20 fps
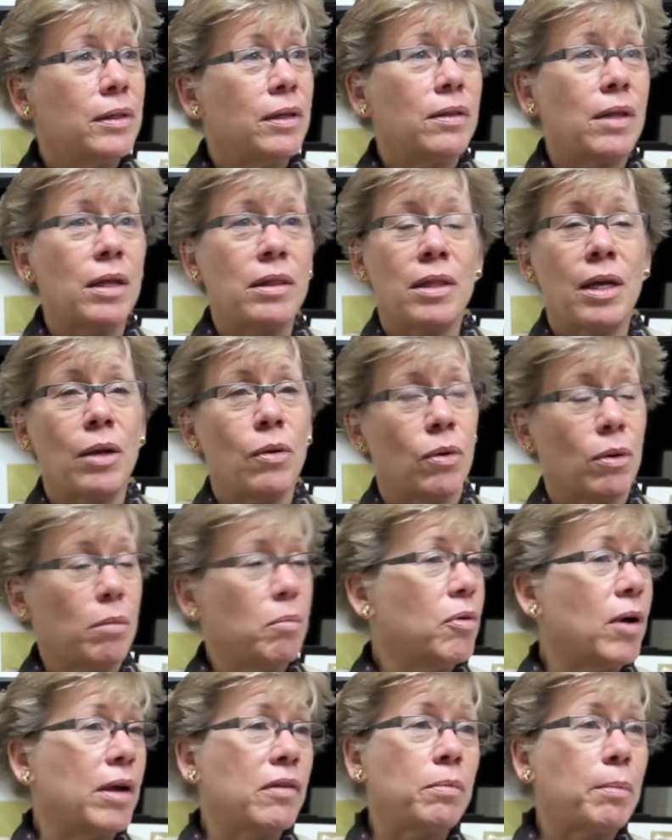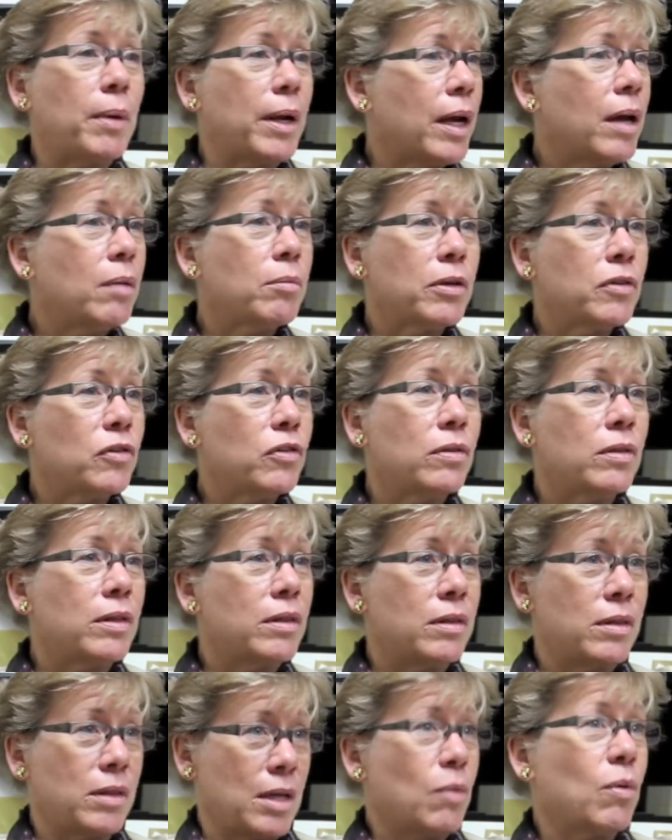that they were impressed by how much
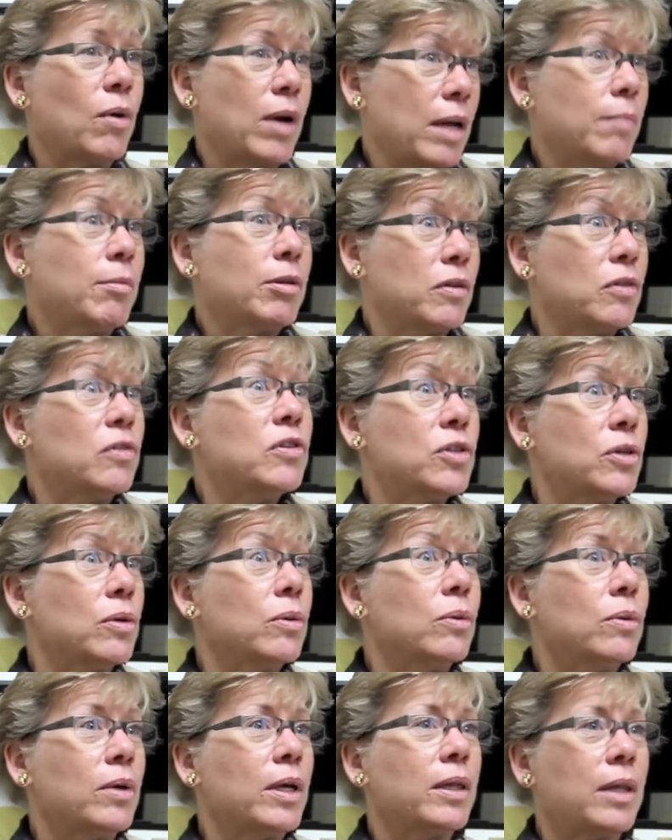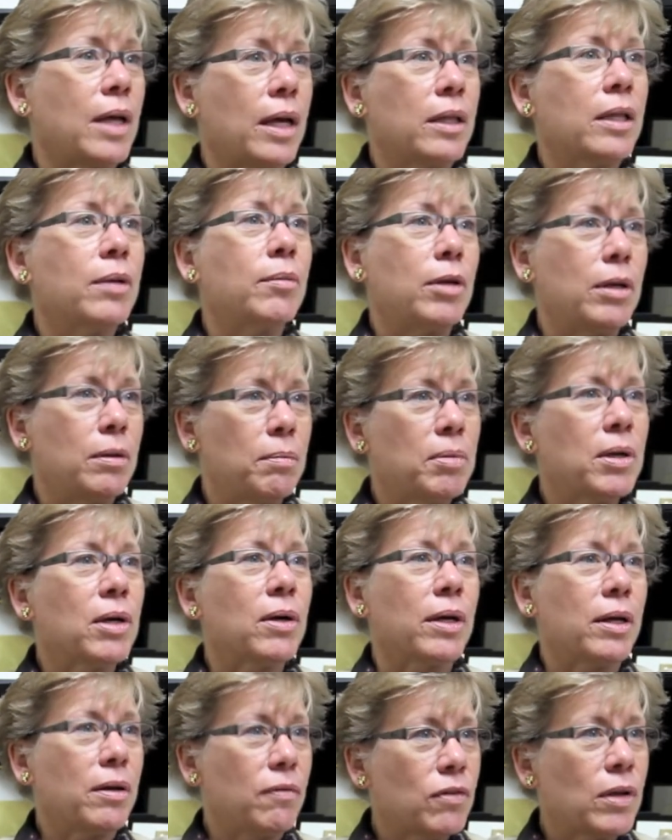they were able to do in that limited
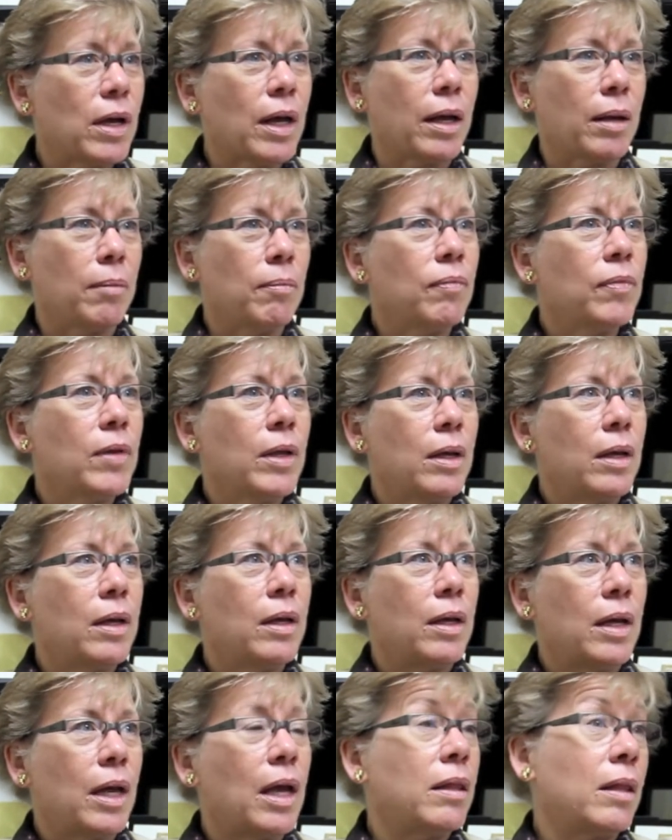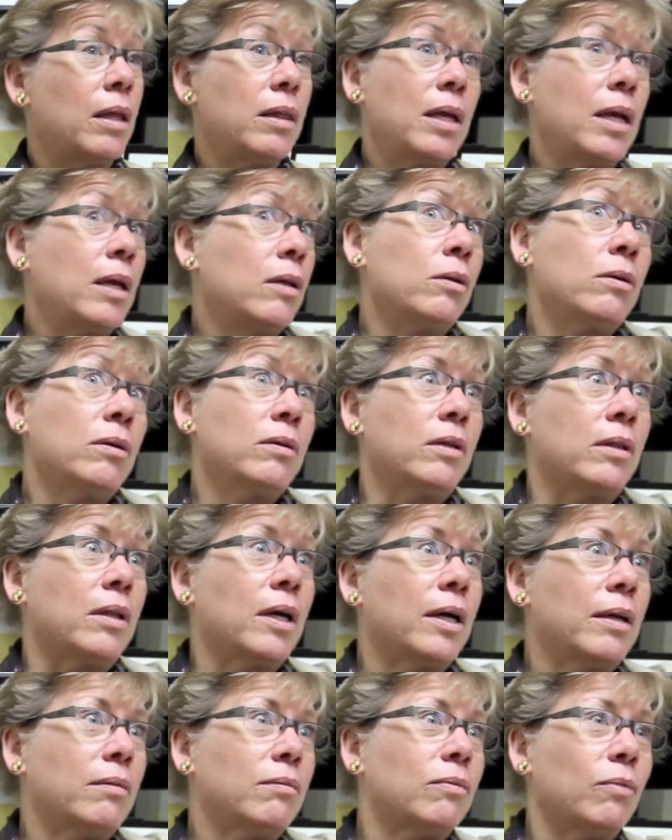period of time, and that they had learned a
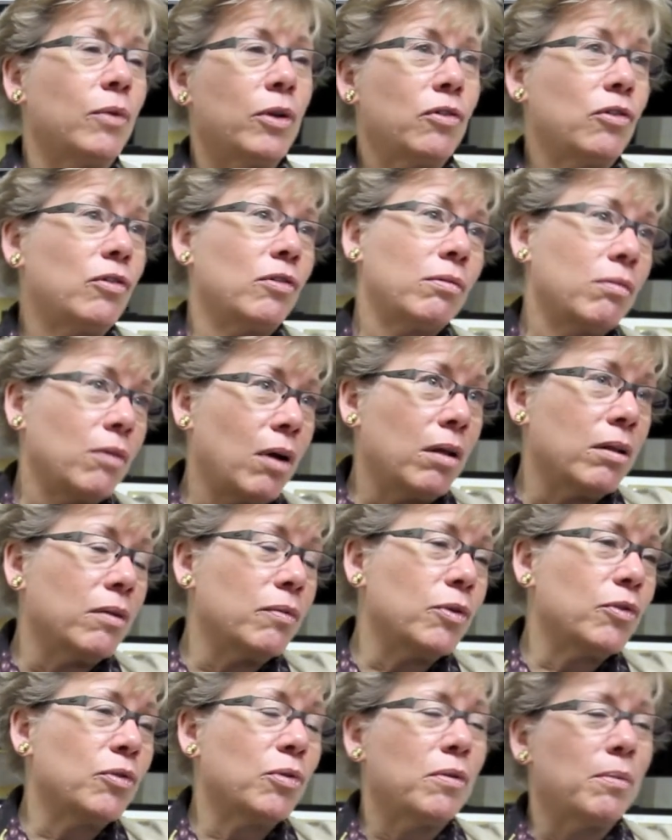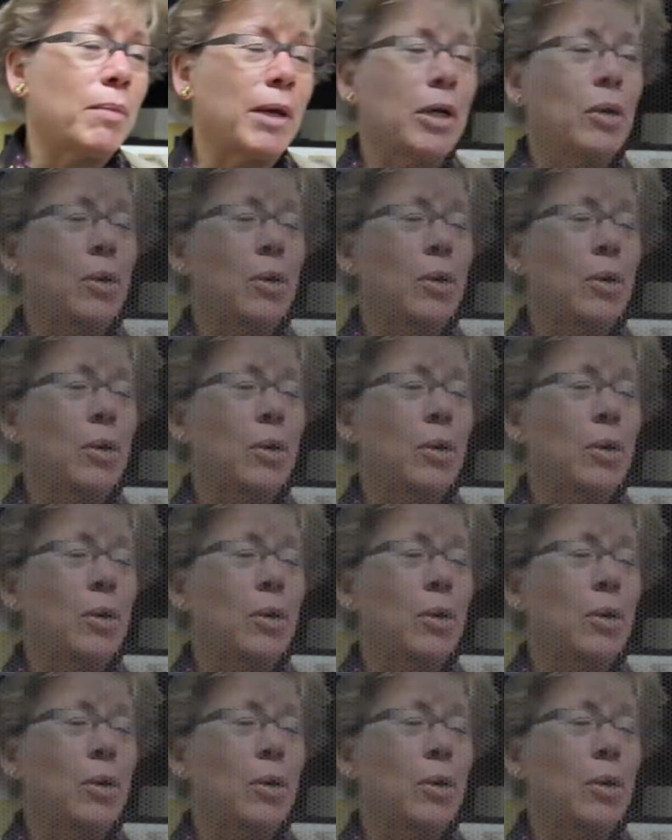lot, all of which was my